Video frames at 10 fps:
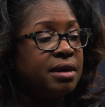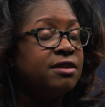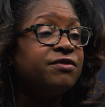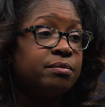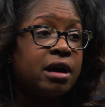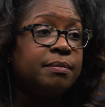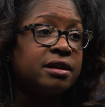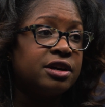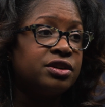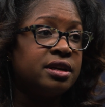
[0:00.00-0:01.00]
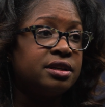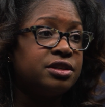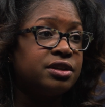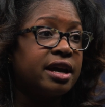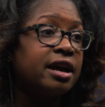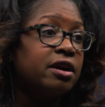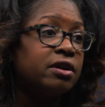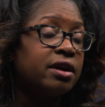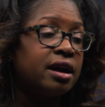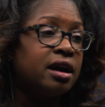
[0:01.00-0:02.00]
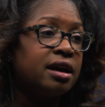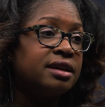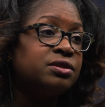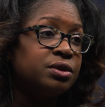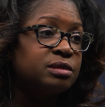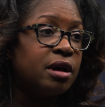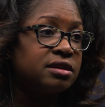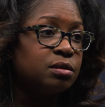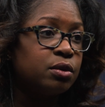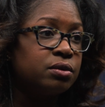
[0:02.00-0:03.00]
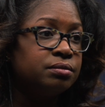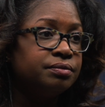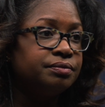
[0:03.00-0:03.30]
infant population into care as soon as possible.